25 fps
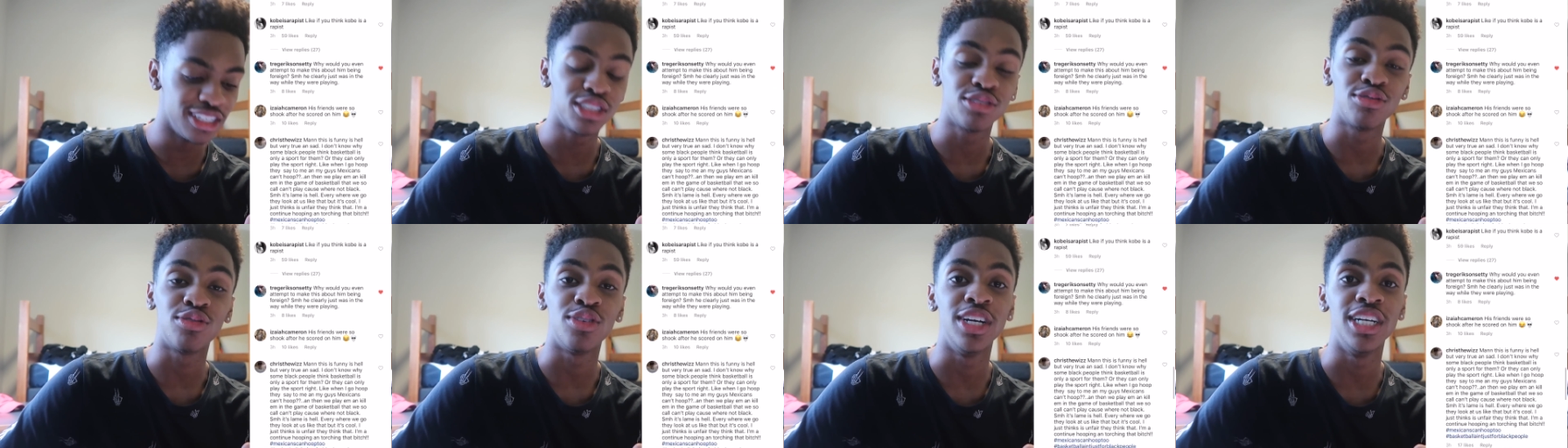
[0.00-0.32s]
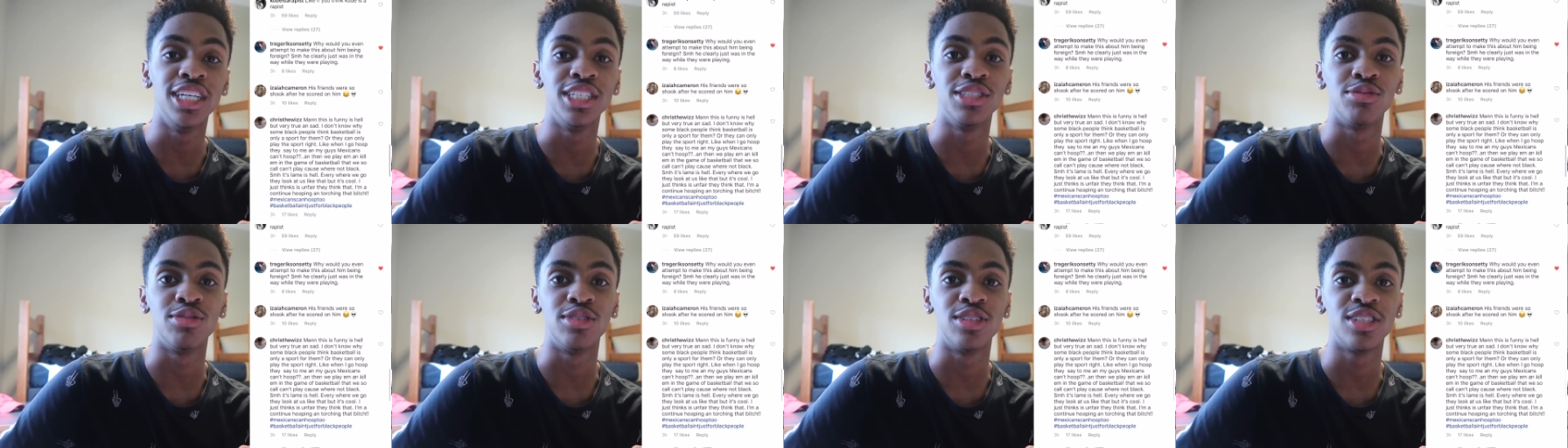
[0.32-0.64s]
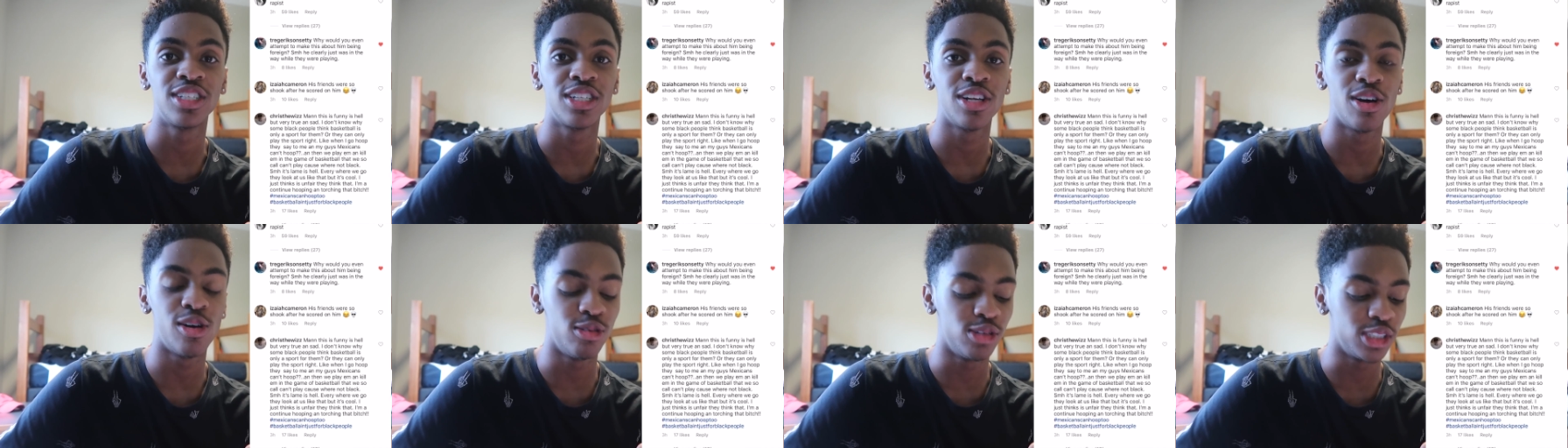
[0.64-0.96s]
his friends were
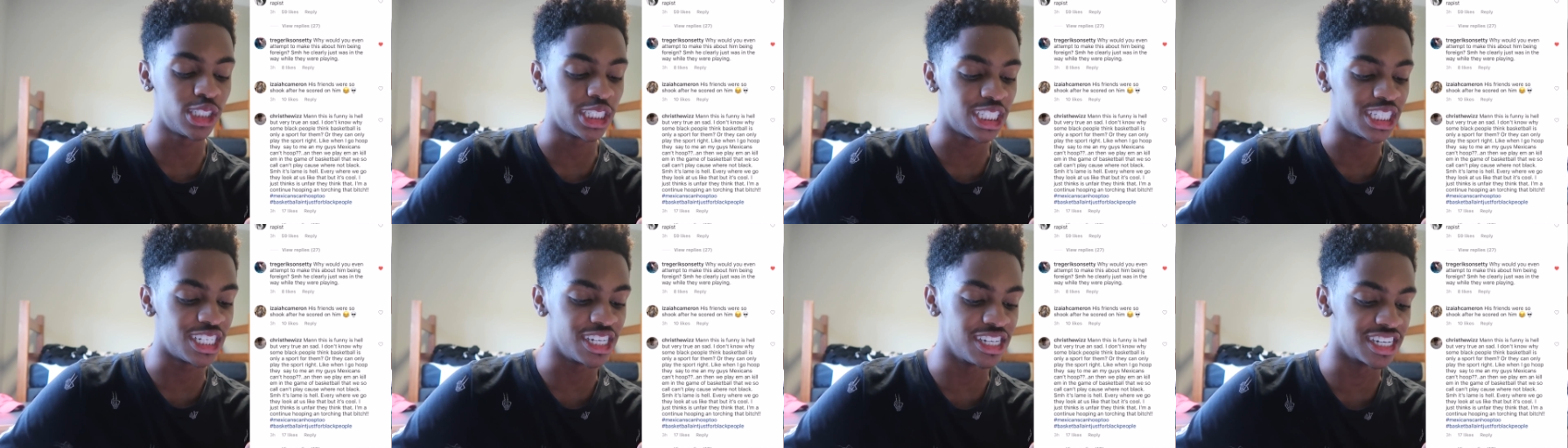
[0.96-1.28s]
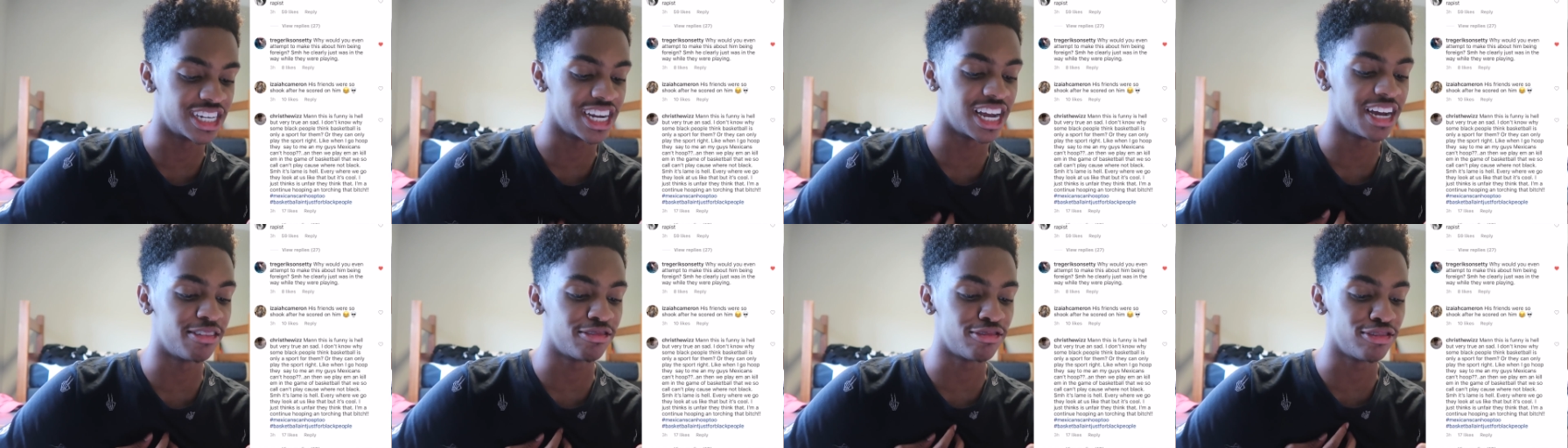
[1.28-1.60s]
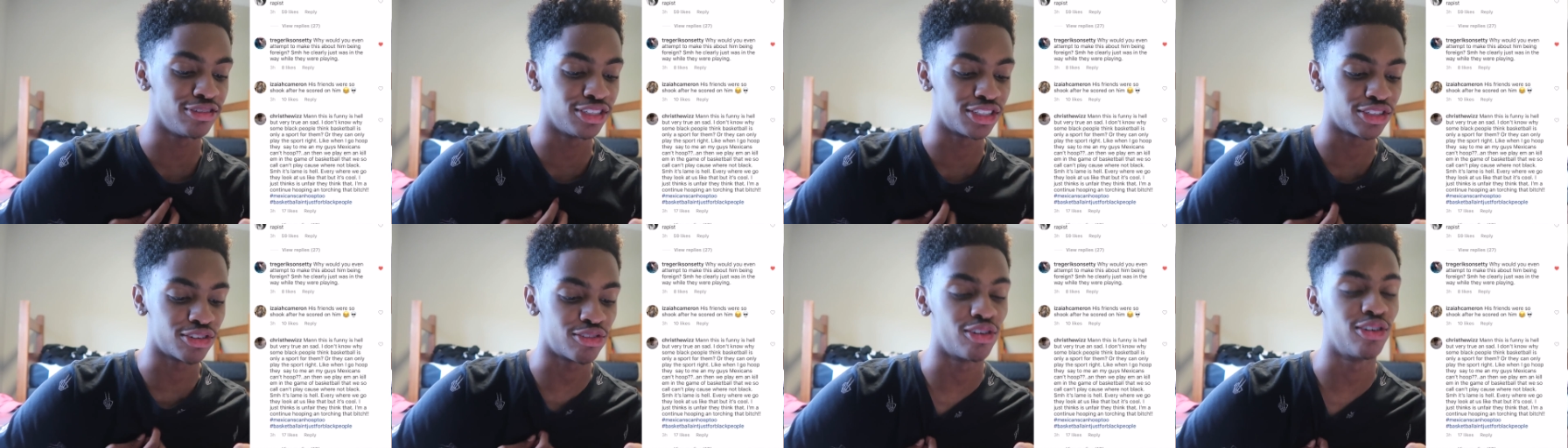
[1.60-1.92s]
so shook
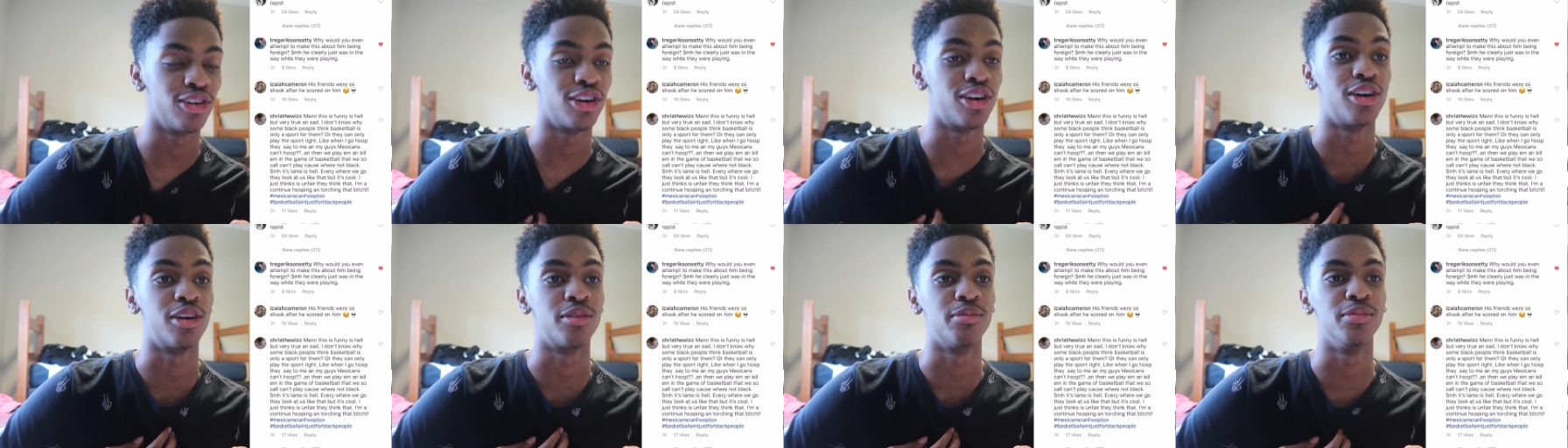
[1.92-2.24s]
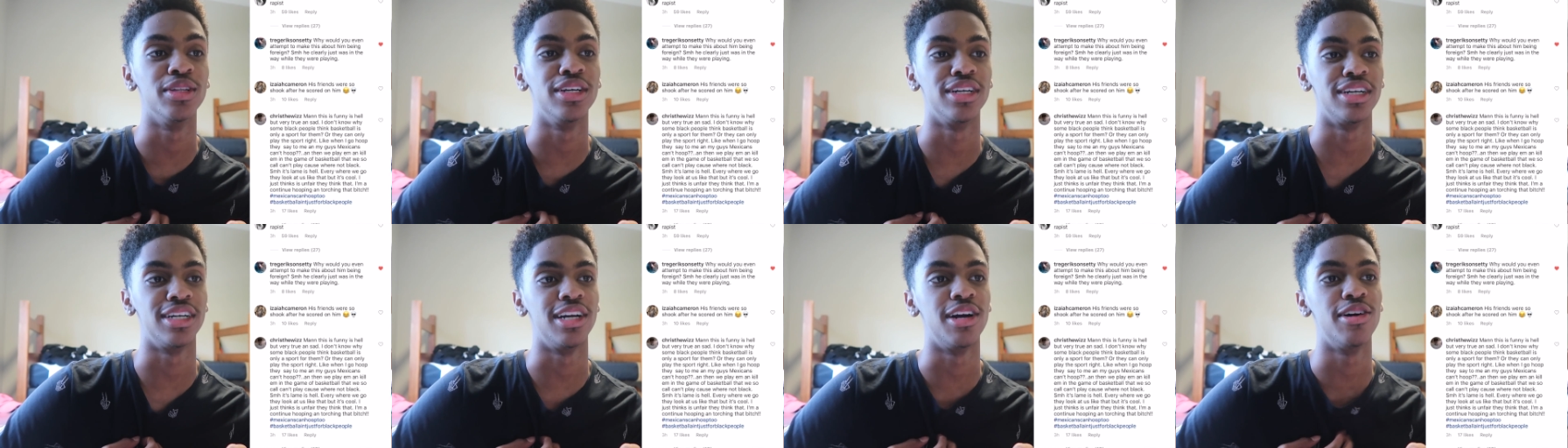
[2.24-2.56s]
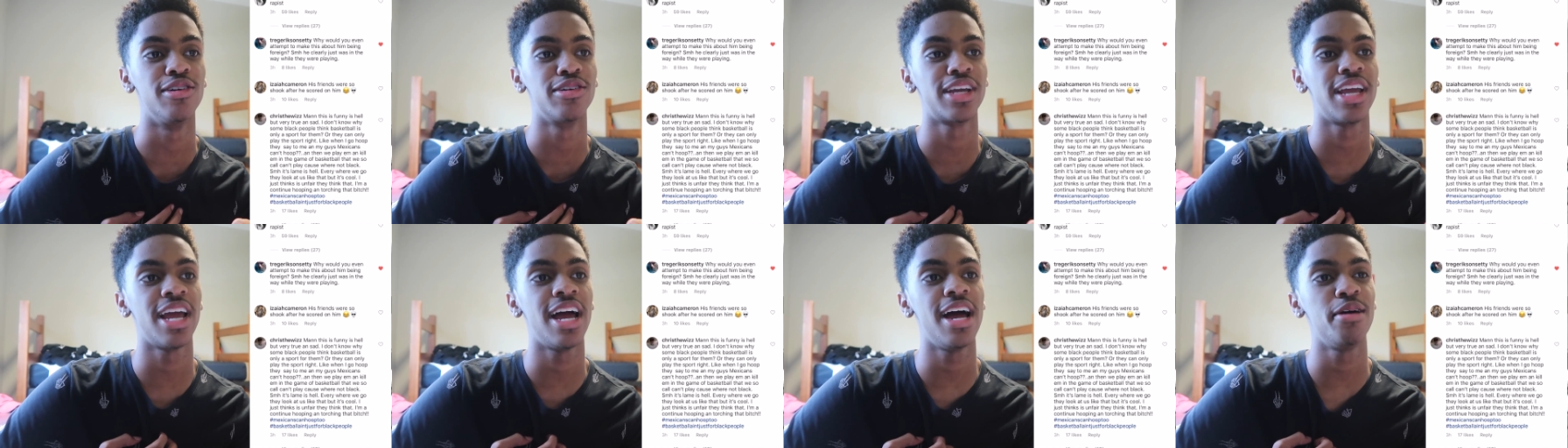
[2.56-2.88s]
after he scored on him. Look,
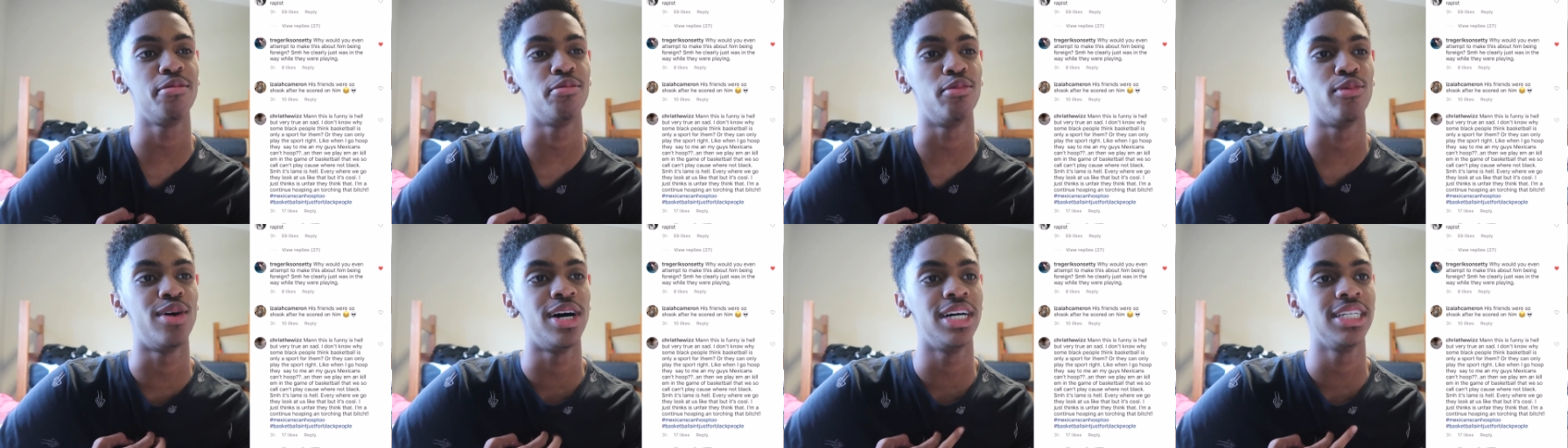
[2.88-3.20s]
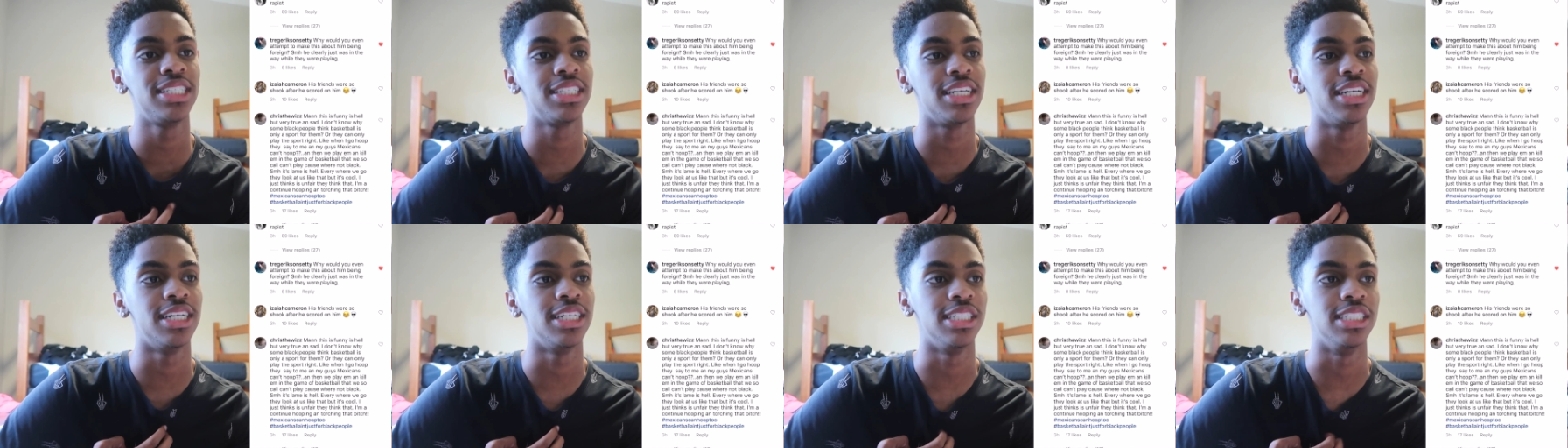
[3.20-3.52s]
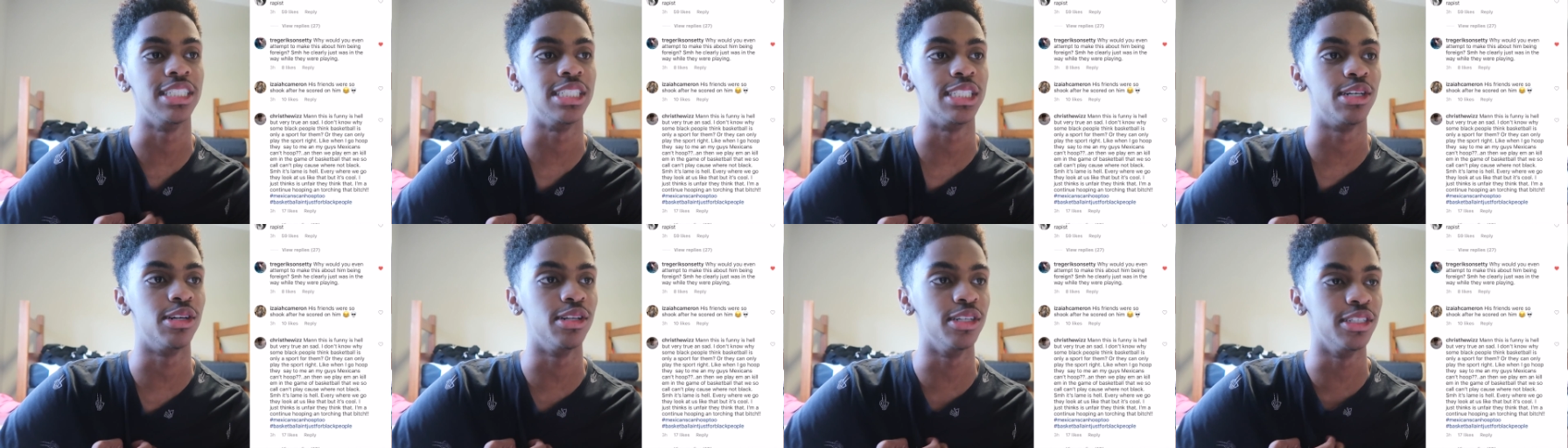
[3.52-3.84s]
no cap, watch a
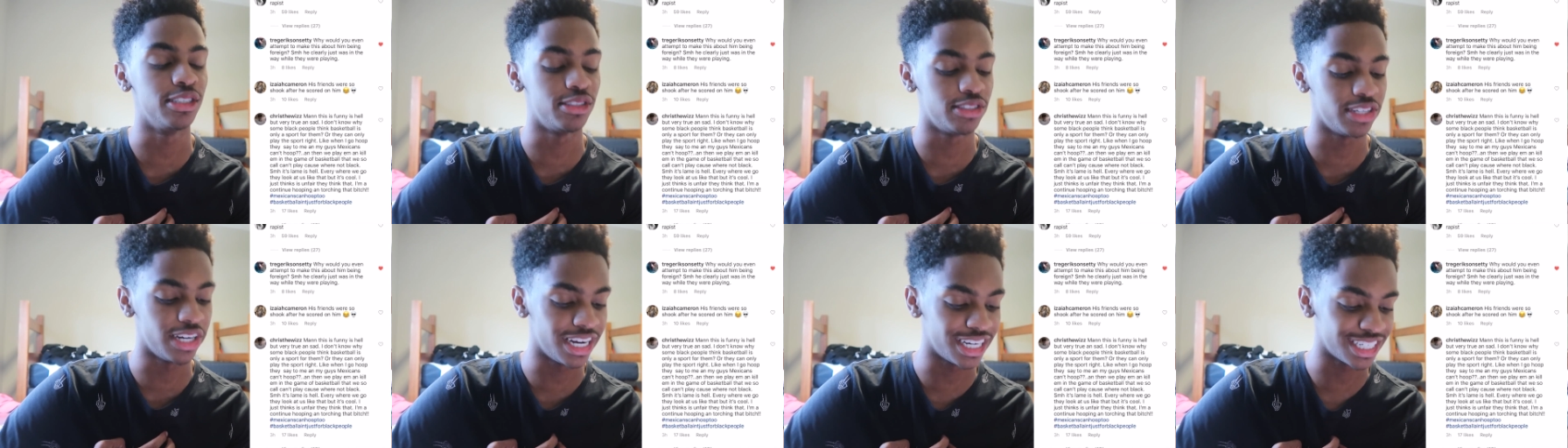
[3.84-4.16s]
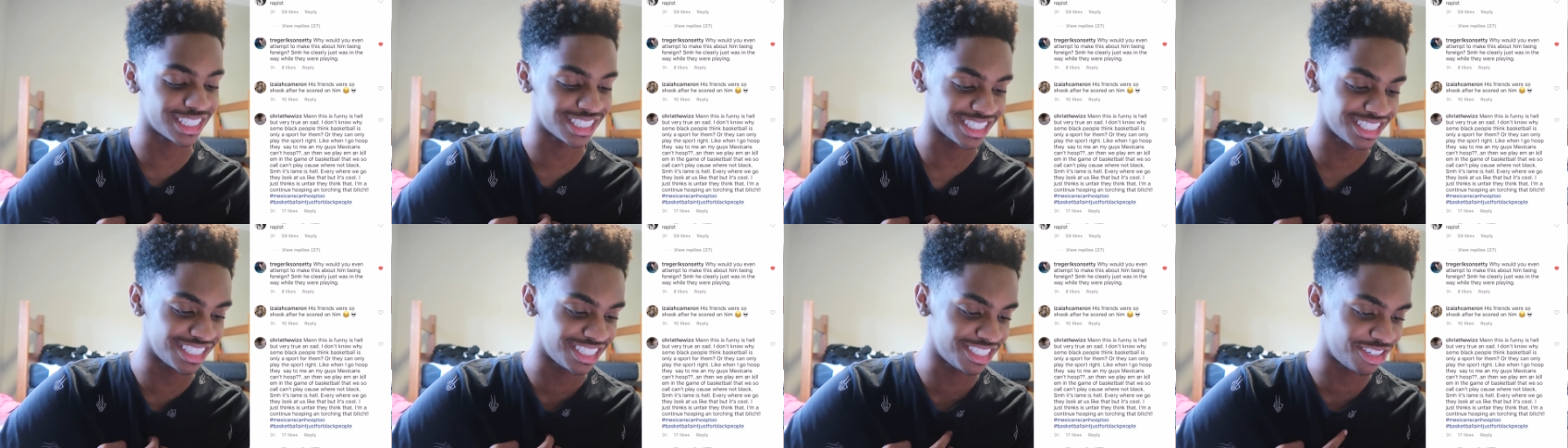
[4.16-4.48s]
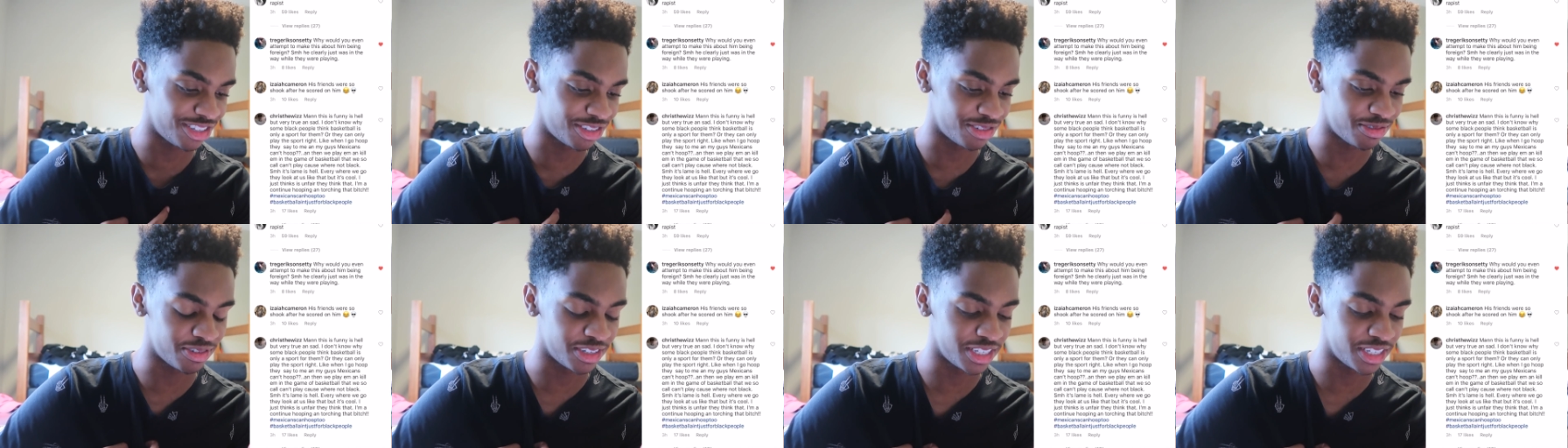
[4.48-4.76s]
Jolin's reaction. It's so